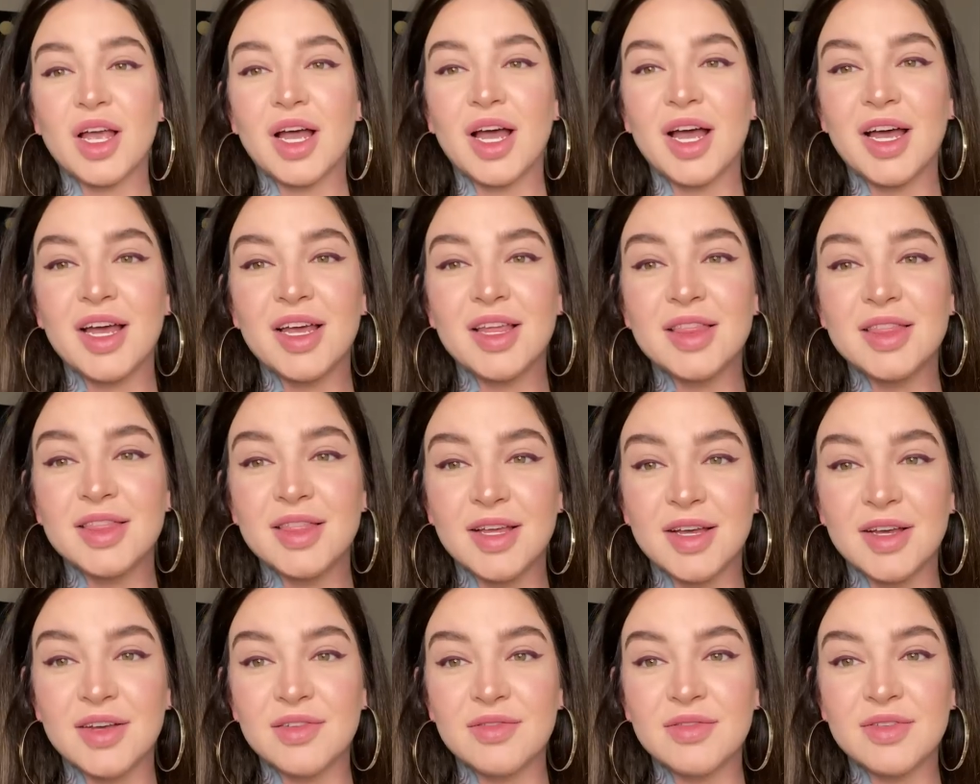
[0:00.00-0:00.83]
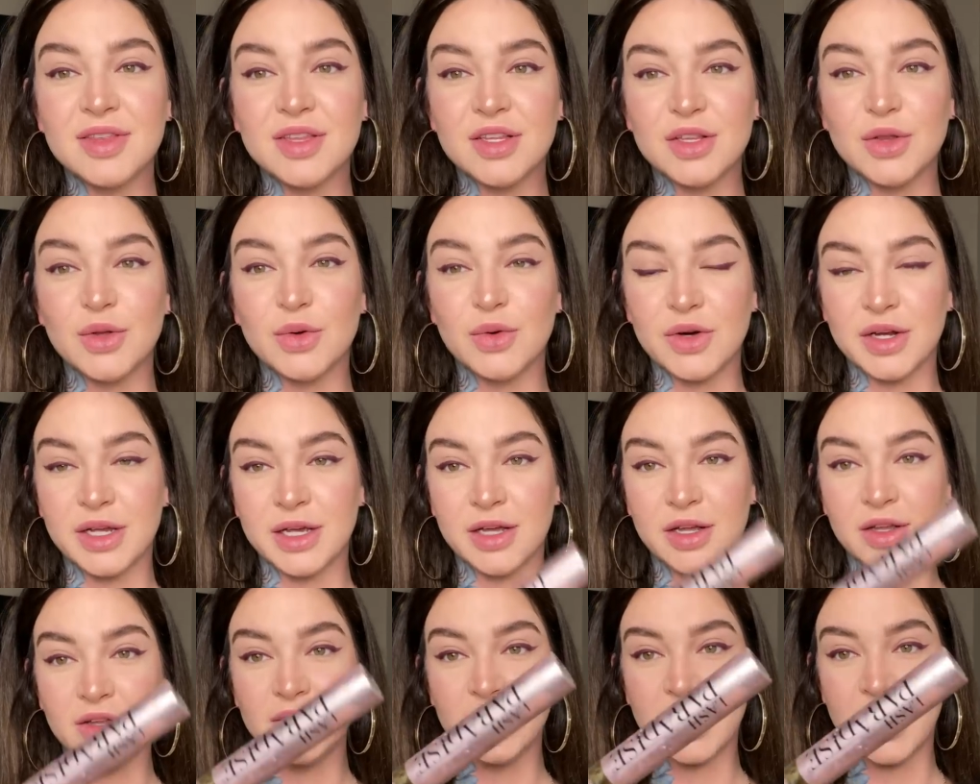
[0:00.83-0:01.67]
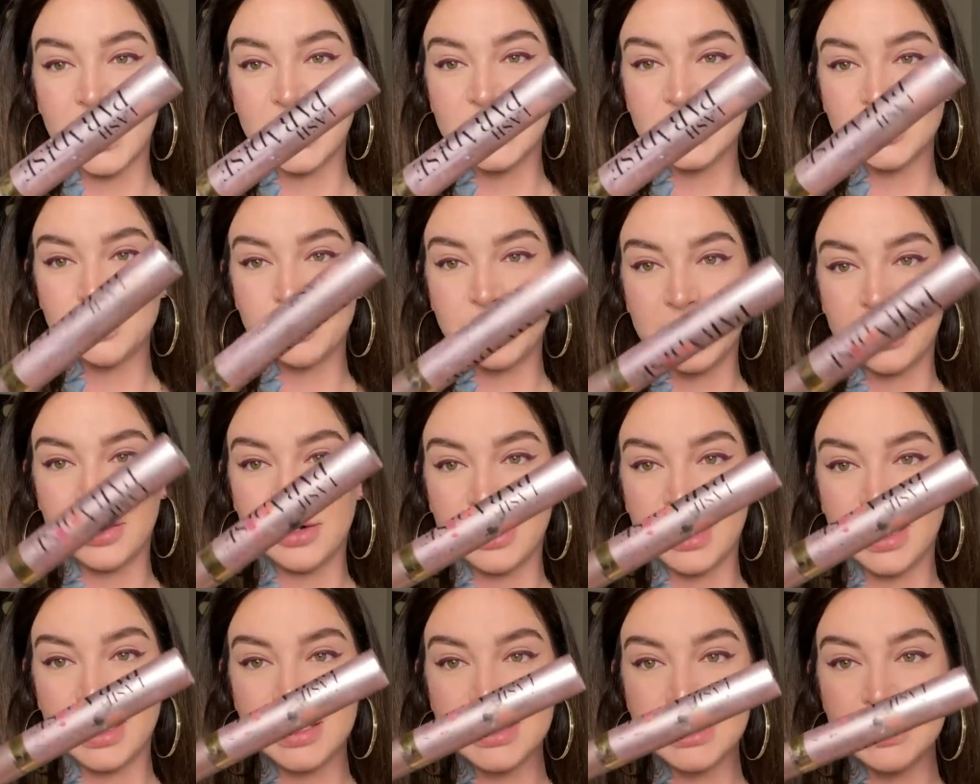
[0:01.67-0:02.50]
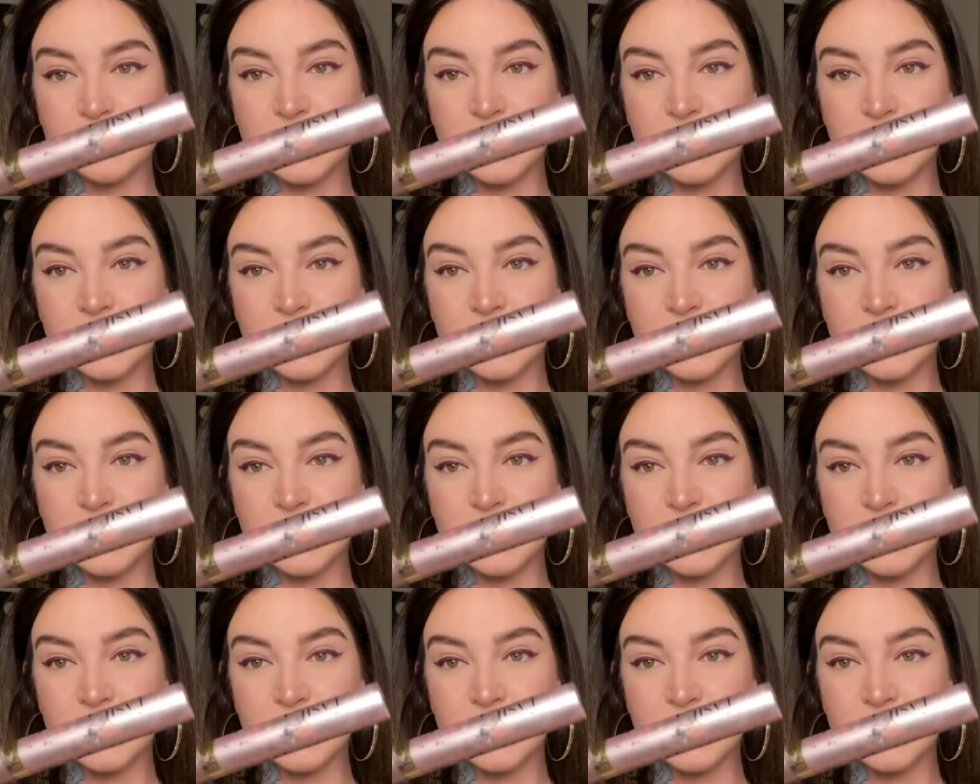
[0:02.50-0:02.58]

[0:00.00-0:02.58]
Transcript: I love the L'Oreal Lash Paradise